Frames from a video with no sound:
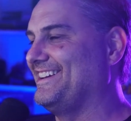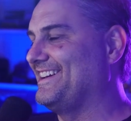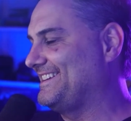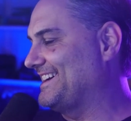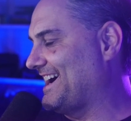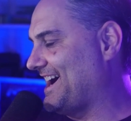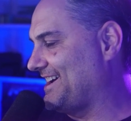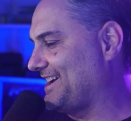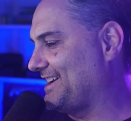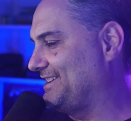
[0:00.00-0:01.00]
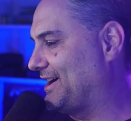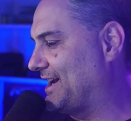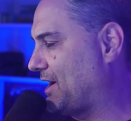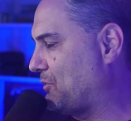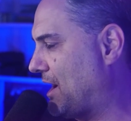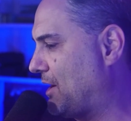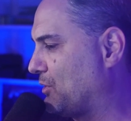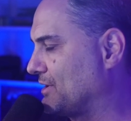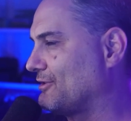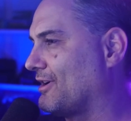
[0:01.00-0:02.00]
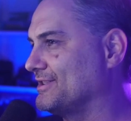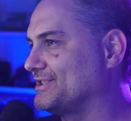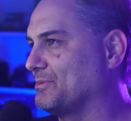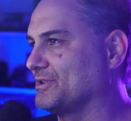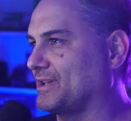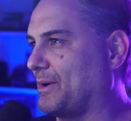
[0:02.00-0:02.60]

Yeah, I you know, and I, I wonder on some of those.